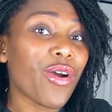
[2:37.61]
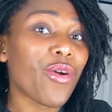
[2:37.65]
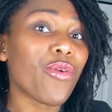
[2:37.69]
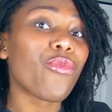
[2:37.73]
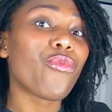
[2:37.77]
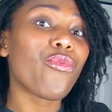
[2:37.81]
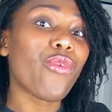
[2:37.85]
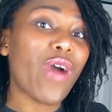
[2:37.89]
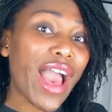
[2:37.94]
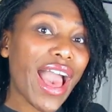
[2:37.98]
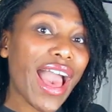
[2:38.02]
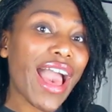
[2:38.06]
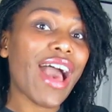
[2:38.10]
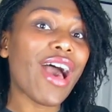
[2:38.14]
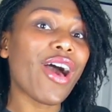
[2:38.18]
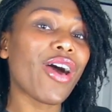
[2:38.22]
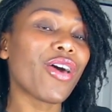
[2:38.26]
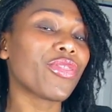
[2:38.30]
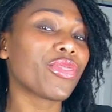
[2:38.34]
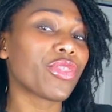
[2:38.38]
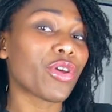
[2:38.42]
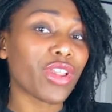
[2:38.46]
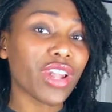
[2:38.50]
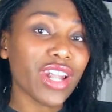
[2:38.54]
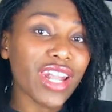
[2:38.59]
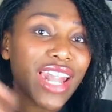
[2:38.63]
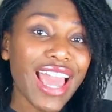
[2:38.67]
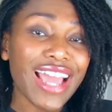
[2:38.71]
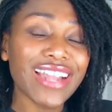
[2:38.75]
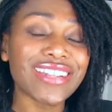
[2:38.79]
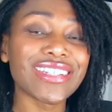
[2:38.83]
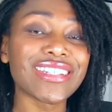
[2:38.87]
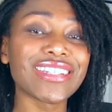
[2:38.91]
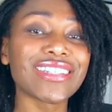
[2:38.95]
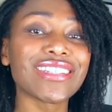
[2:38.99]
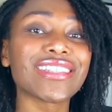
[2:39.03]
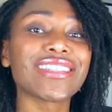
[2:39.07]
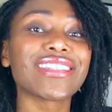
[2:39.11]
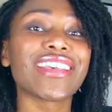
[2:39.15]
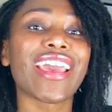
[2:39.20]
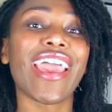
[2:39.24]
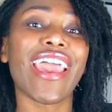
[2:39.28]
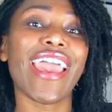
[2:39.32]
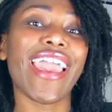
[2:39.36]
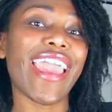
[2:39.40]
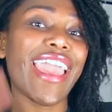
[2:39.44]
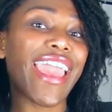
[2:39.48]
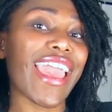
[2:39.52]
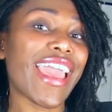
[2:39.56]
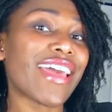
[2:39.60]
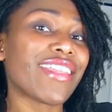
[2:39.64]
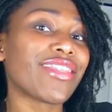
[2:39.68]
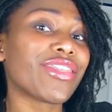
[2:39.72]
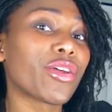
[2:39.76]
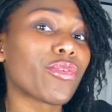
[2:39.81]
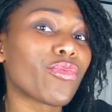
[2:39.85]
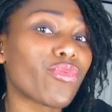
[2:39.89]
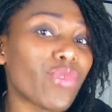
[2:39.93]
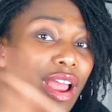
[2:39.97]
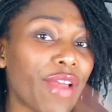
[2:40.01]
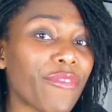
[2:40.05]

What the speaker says: while the Legends and the